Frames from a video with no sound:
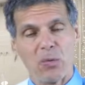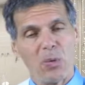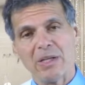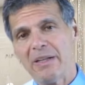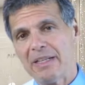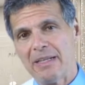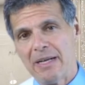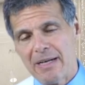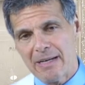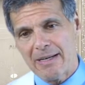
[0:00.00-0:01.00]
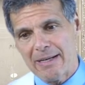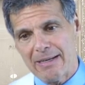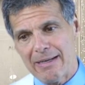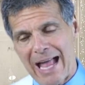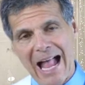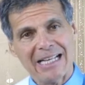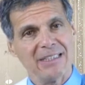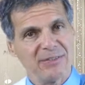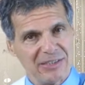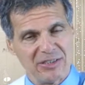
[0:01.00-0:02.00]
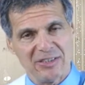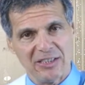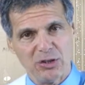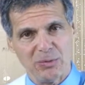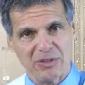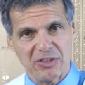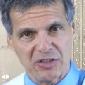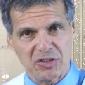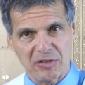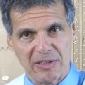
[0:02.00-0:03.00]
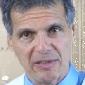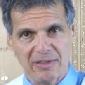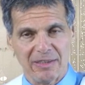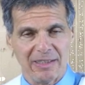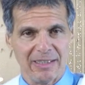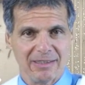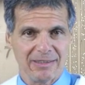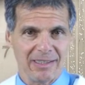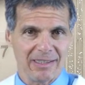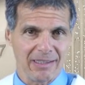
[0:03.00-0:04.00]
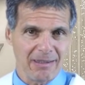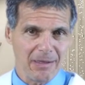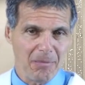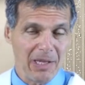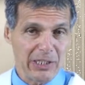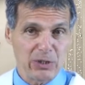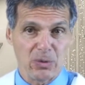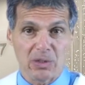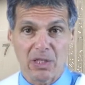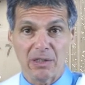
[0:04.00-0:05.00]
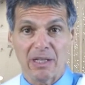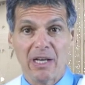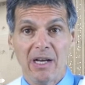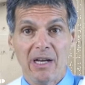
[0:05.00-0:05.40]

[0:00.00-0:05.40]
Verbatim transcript: One of the uh, active constituents in Cernilton is uh, a molecule called